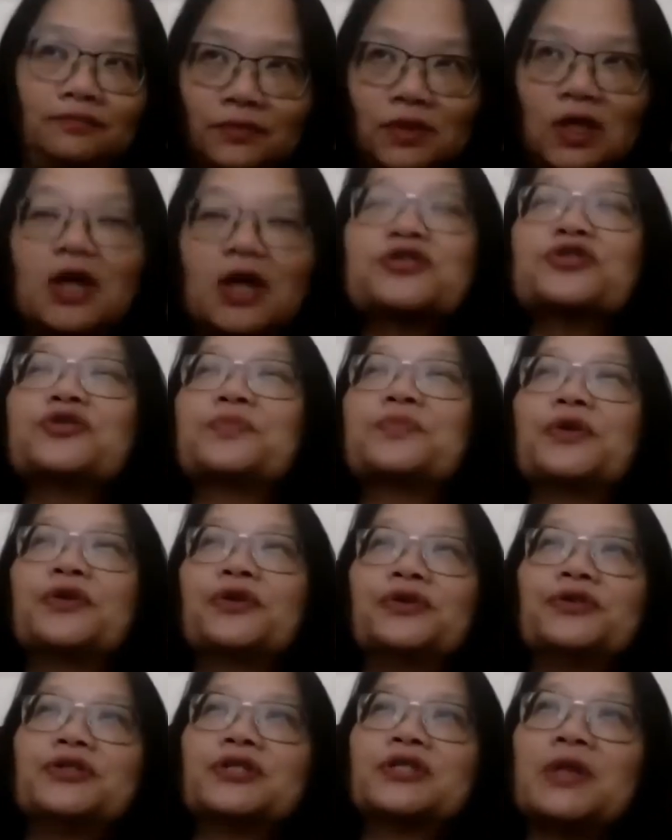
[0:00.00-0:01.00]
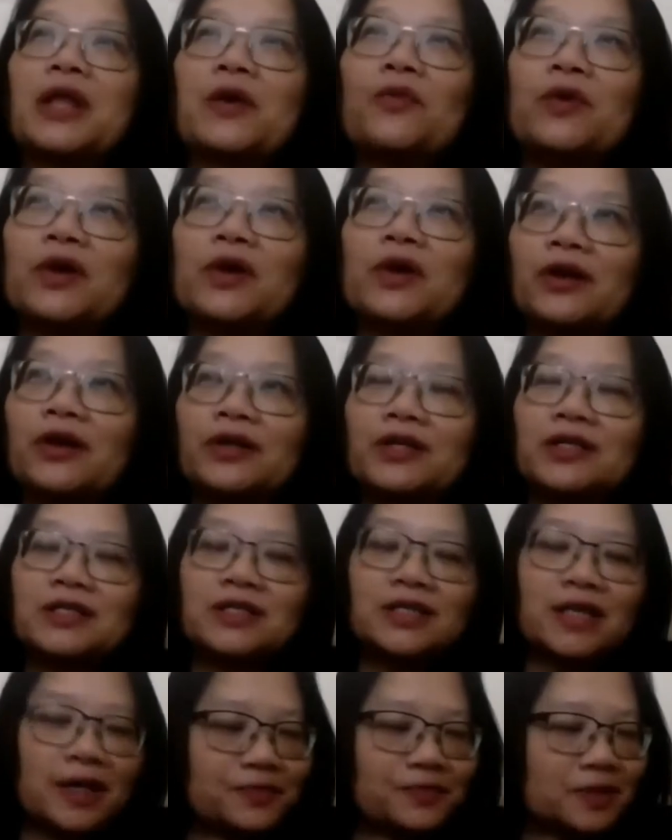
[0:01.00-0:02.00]
entrepreneurs, like, what are the
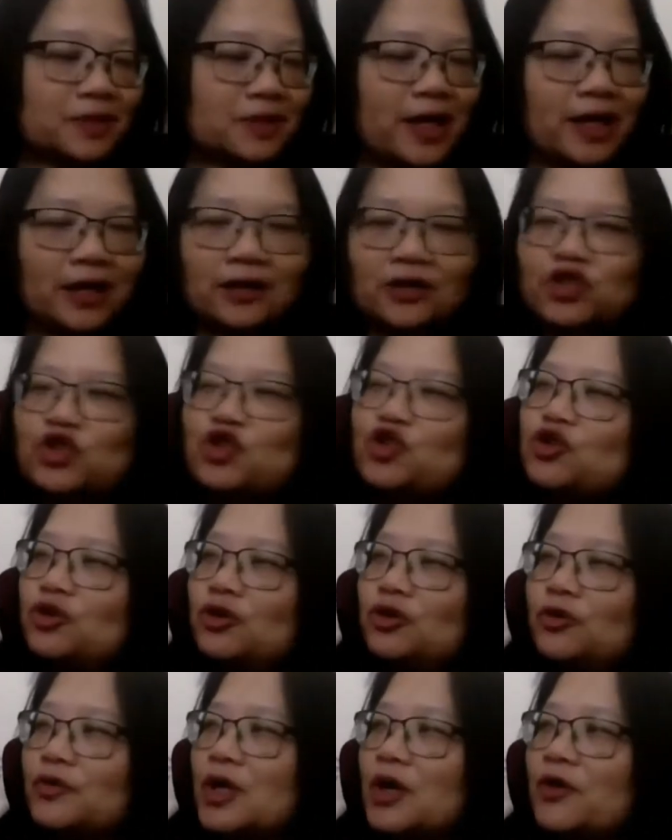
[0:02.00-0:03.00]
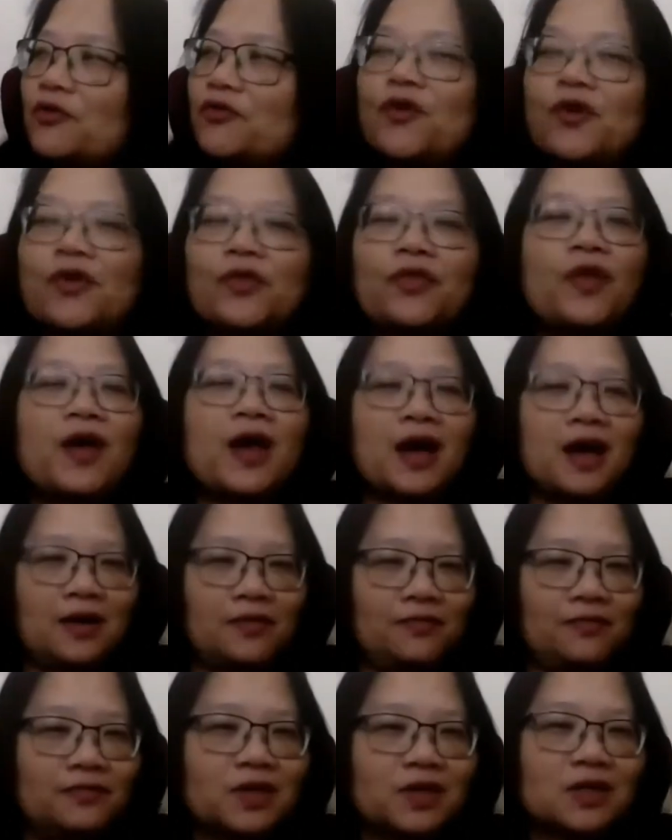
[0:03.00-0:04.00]
tips like for
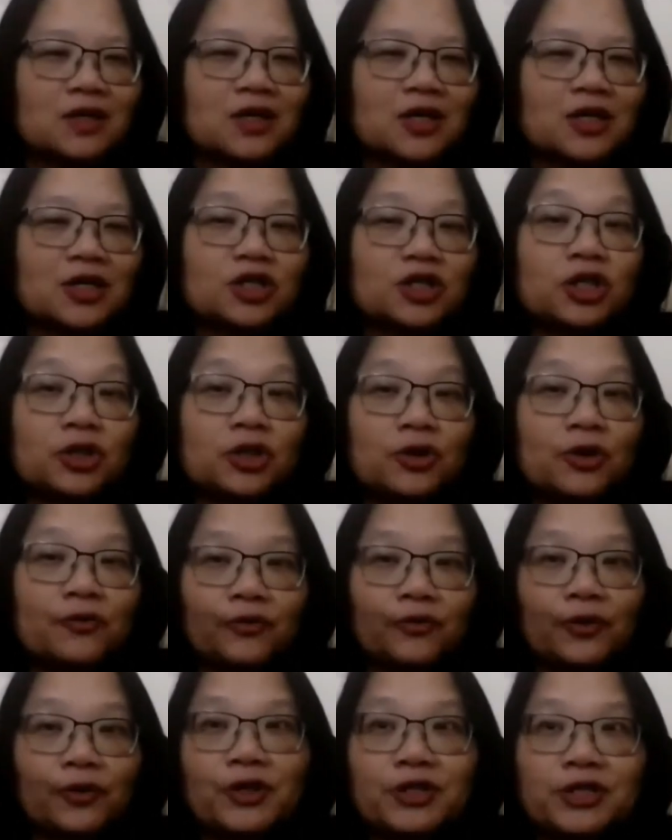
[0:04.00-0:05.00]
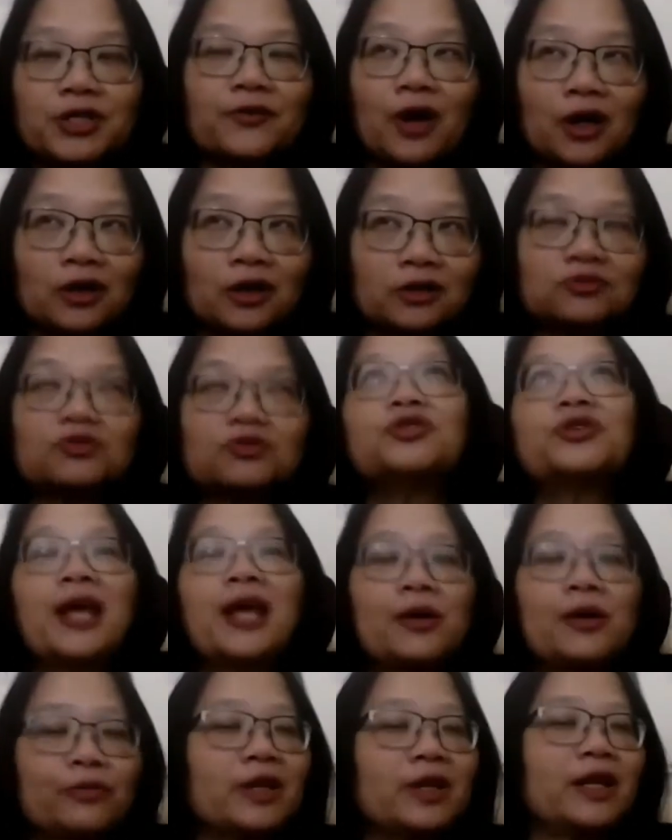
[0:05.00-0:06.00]
them to, first of all, do
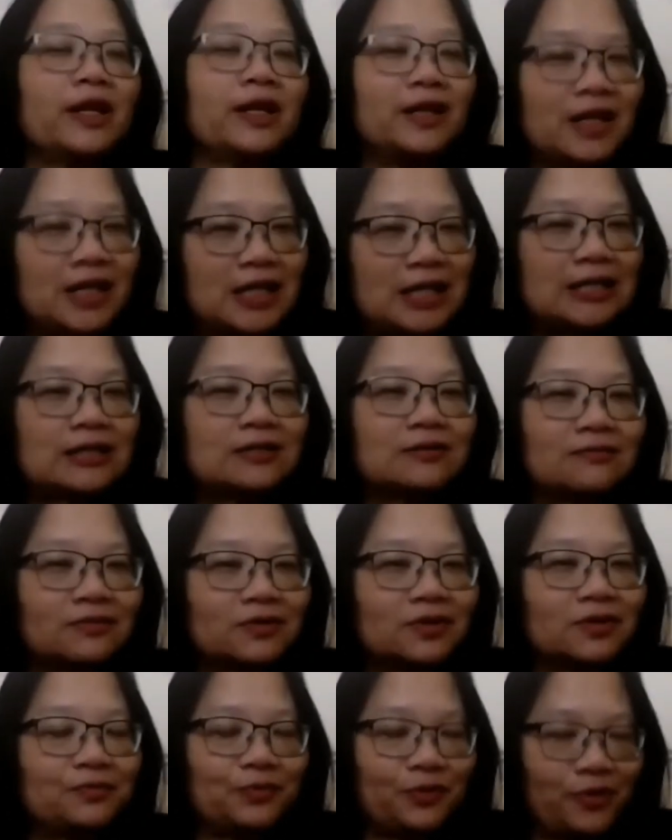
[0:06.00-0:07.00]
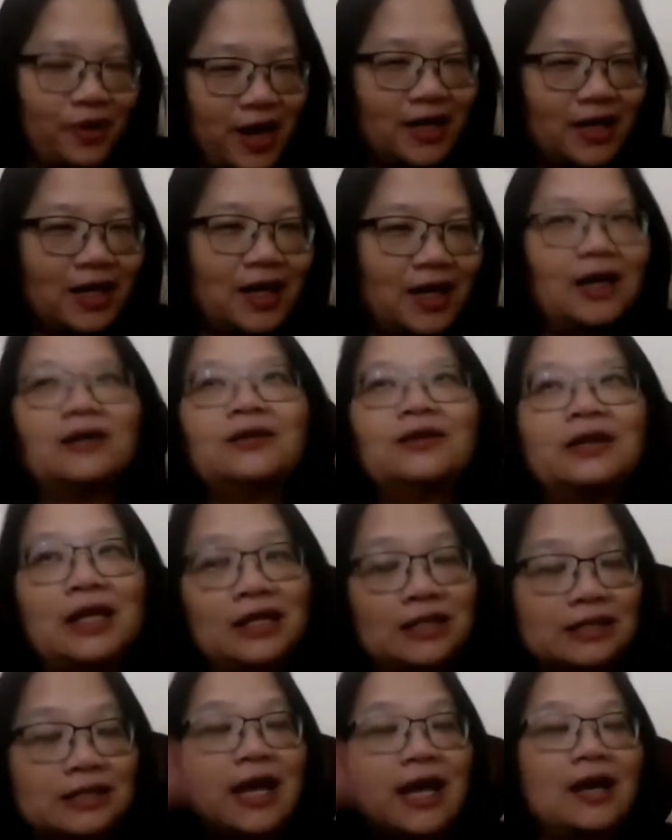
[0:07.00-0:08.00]
they really need the branding?
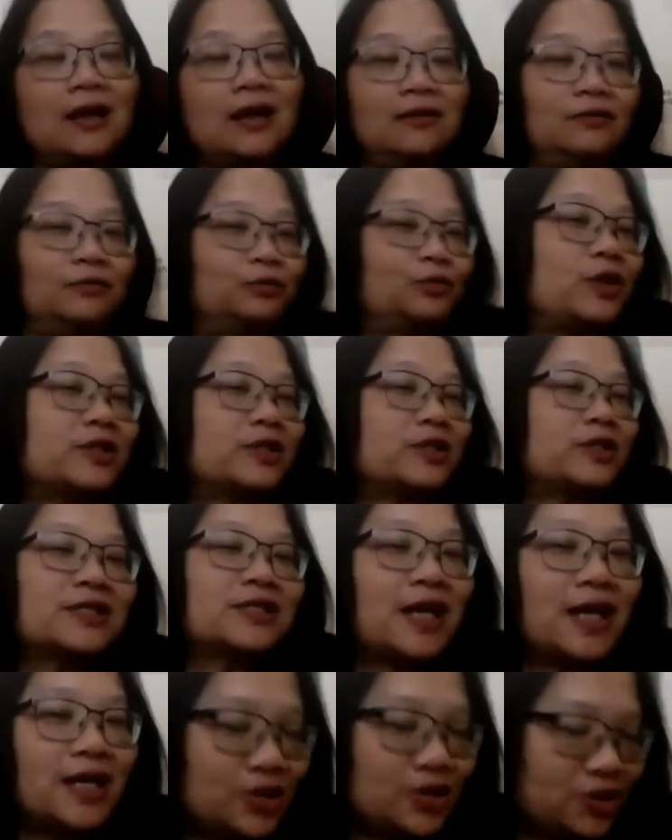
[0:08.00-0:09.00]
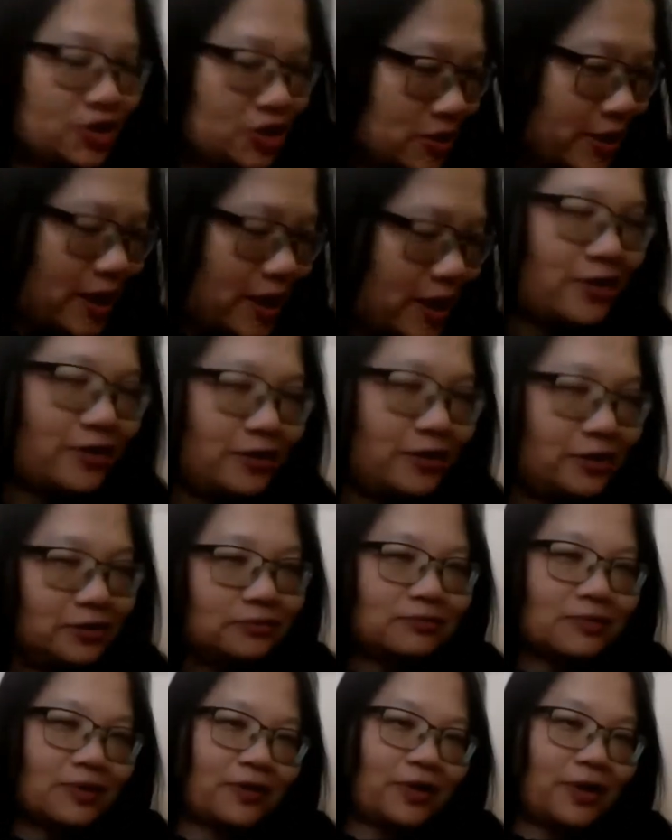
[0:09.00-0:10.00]
Is that what stage
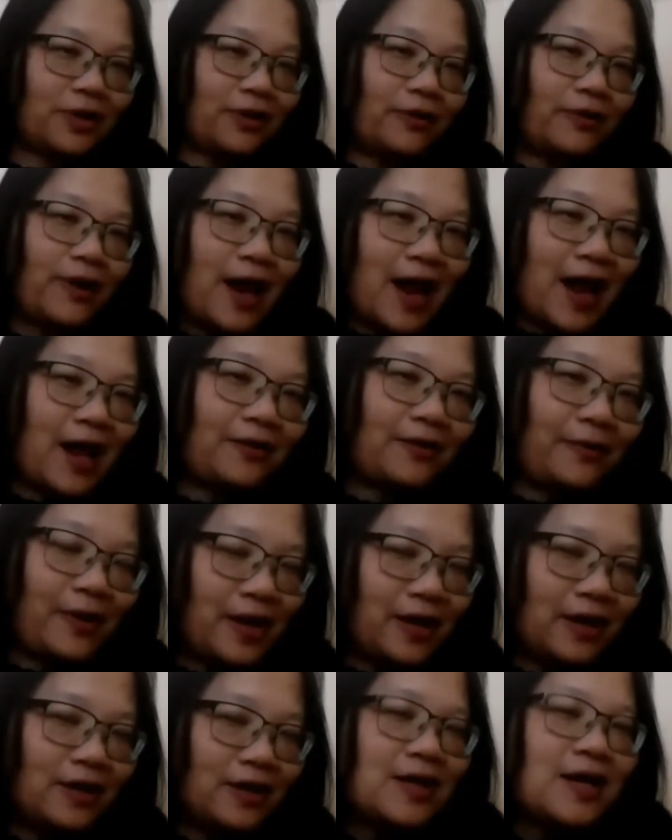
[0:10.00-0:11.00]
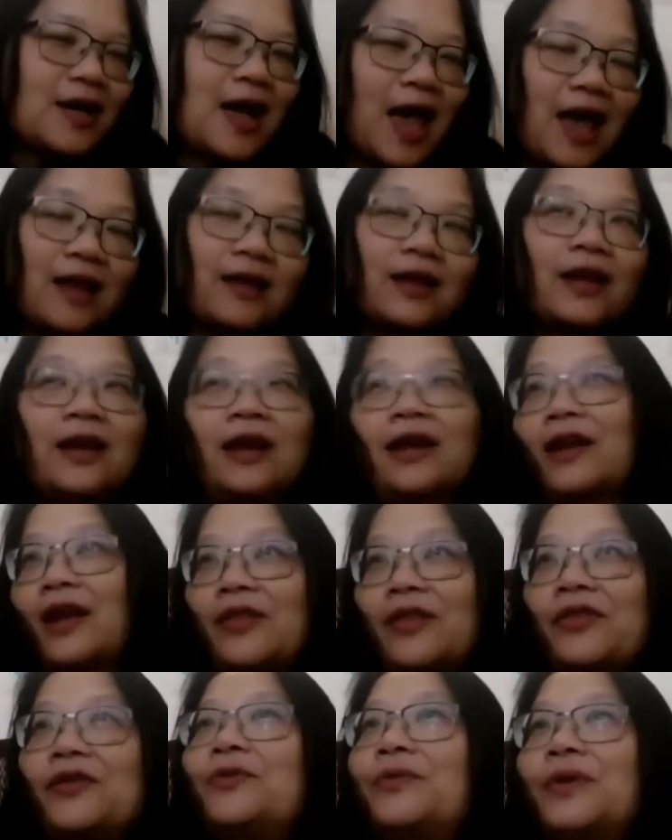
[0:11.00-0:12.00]
they're at, right? And then
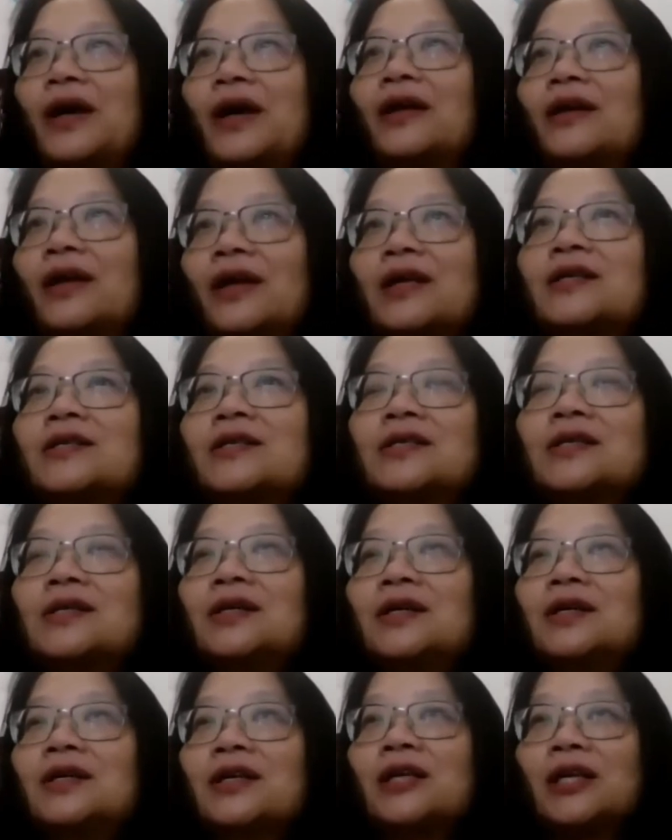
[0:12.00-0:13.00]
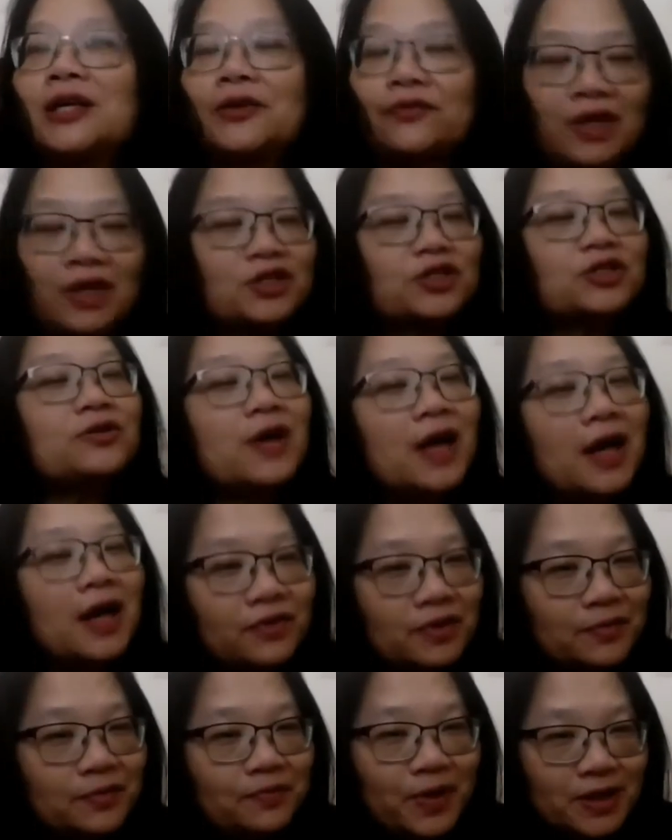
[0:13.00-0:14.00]
another one is, if they do
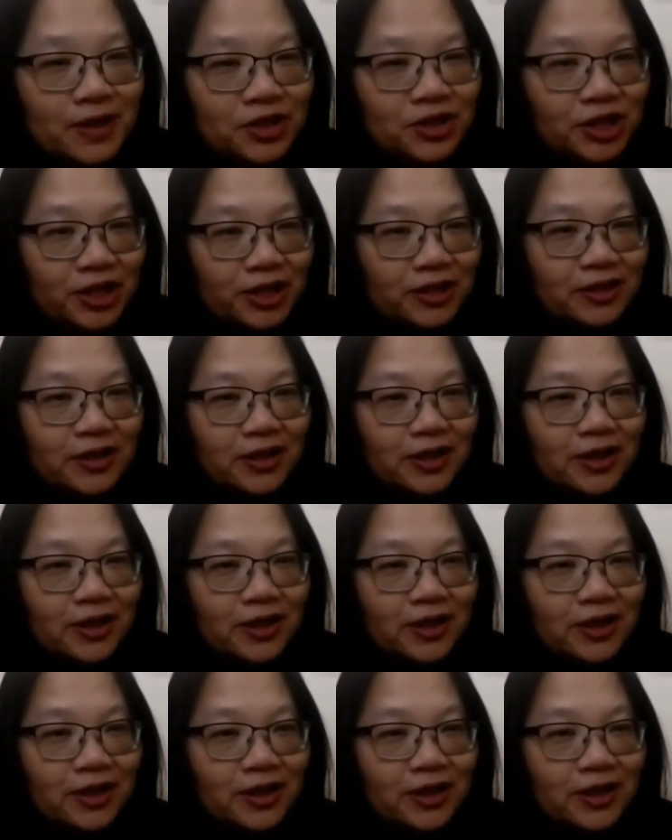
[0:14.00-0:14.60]
have the budget,